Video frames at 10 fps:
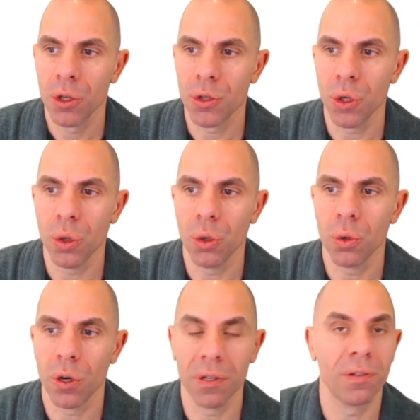
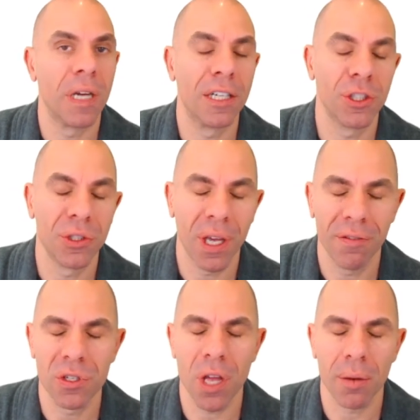to, or I should say
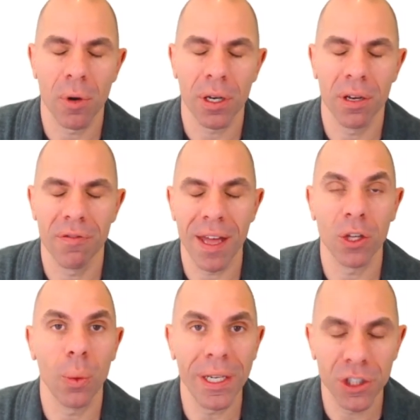stock market
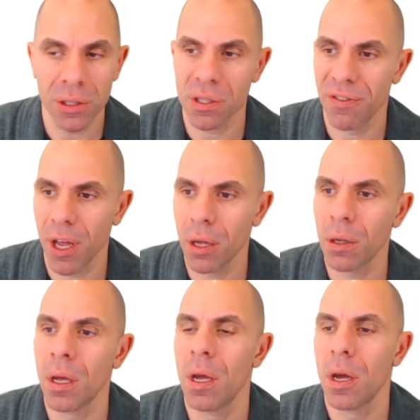valuations
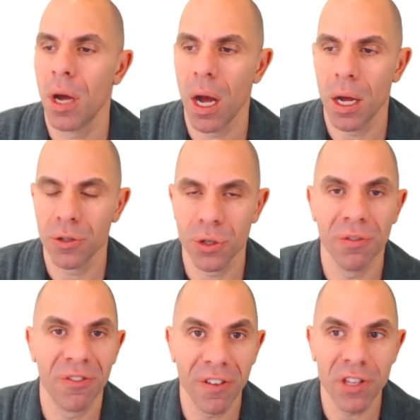fell to
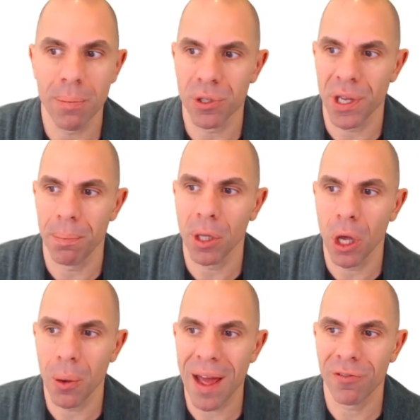50%
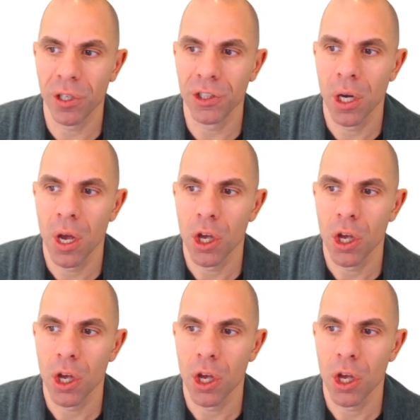below average,